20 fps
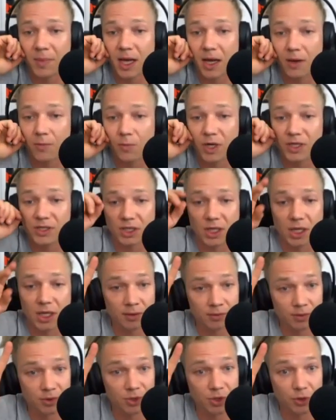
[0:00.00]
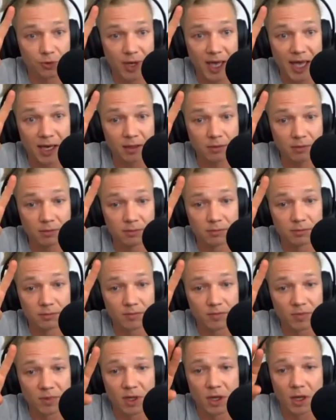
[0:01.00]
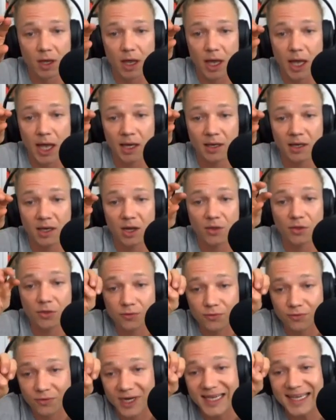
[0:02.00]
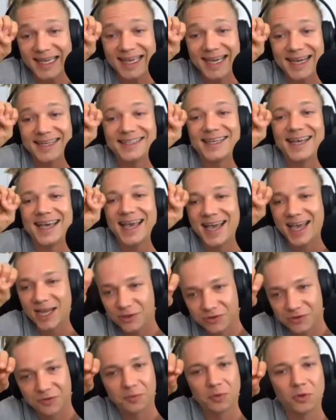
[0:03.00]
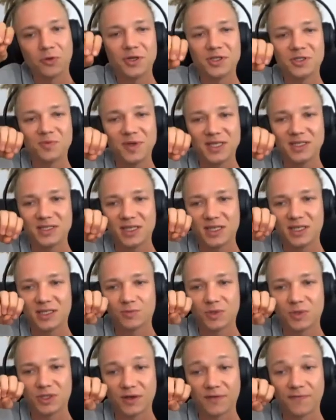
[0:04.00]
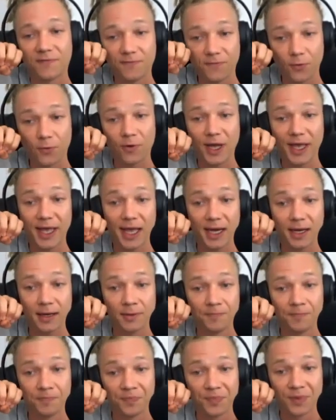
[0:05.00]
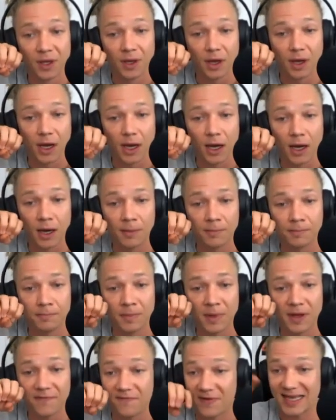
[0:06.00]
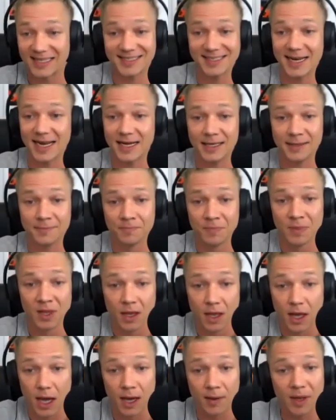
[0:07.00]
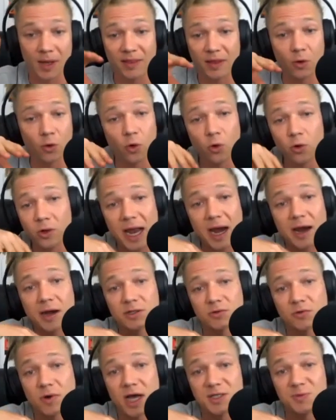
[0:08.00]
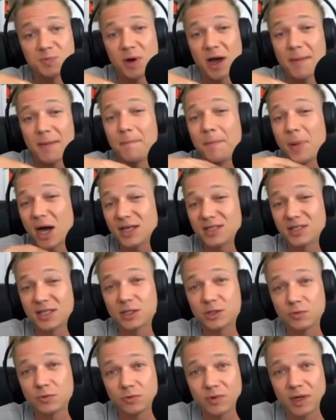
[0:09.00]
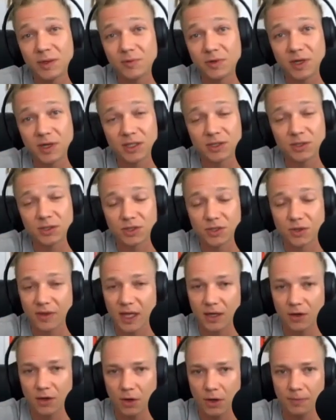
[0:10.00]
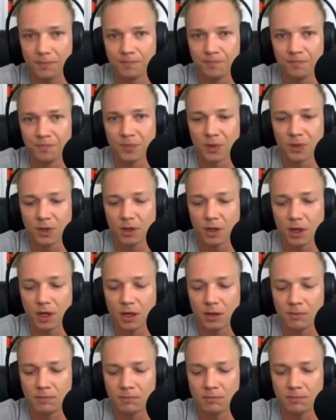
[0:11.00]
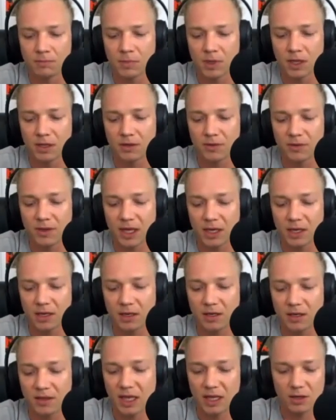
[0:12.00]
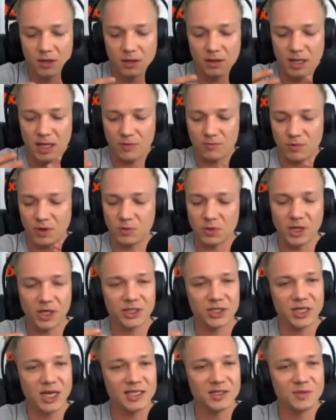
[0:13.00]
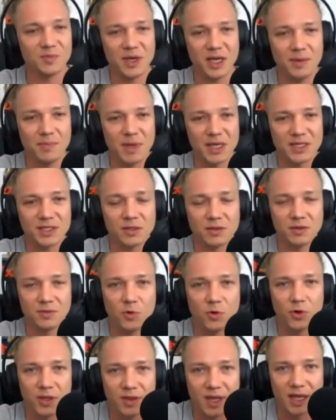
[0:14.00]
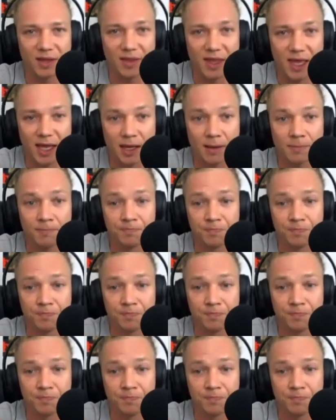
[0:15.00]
which are 2N, and 3 tetraploid species, which are 4N. Fascinating. And they're all characterized by bisexual reproduction. So they're not, their reproduction hasn't been messed to the point that they're